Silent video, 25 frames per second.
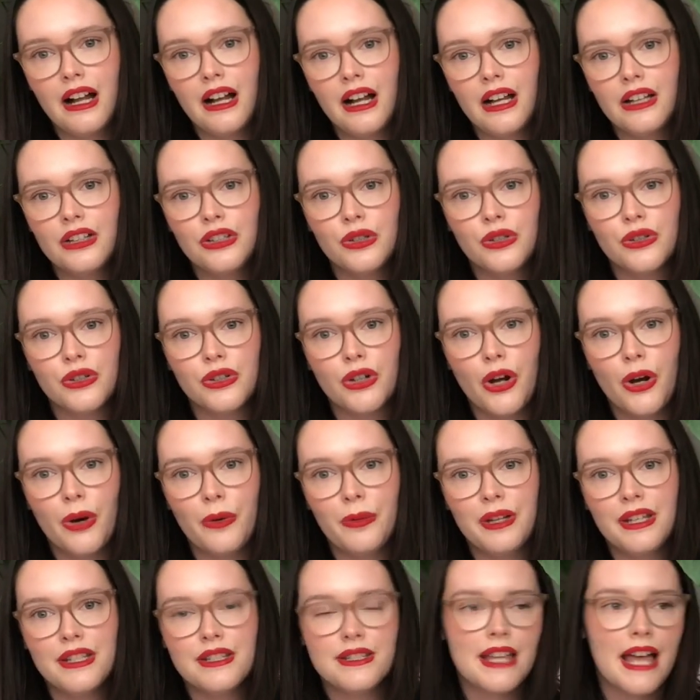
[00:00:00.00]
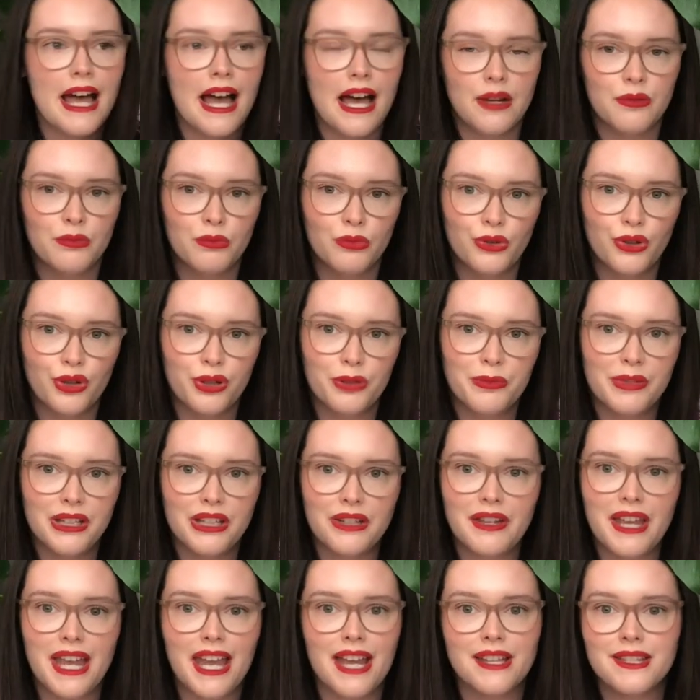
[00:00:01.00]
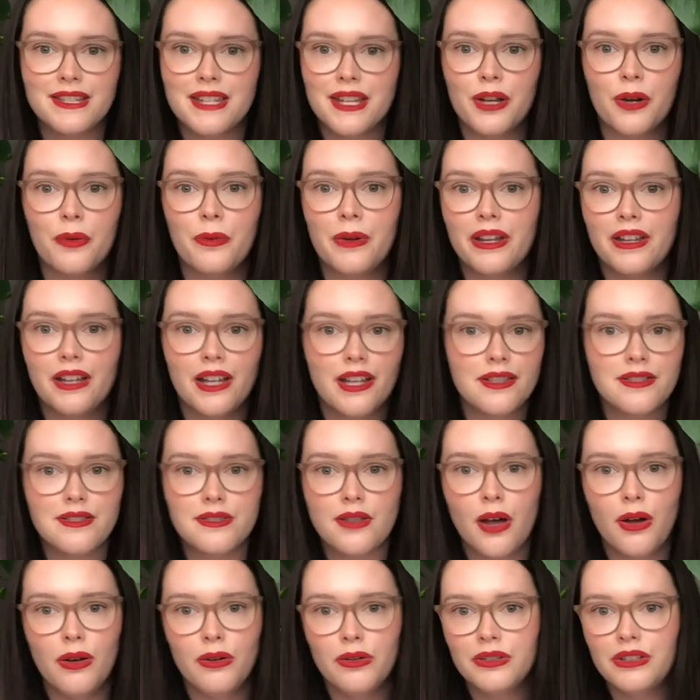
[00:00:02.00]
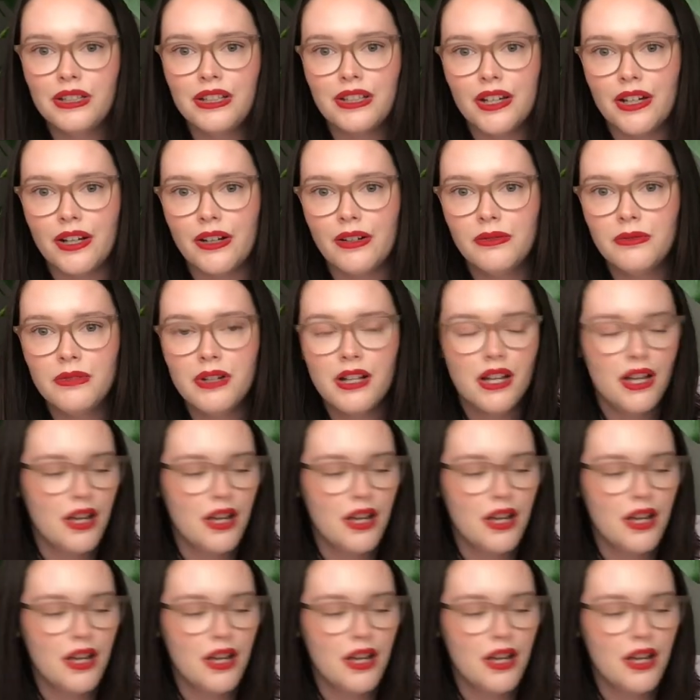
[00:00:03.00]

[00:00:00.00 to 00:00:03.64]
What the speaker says: you can always add more, but you can't take away that salt, you know?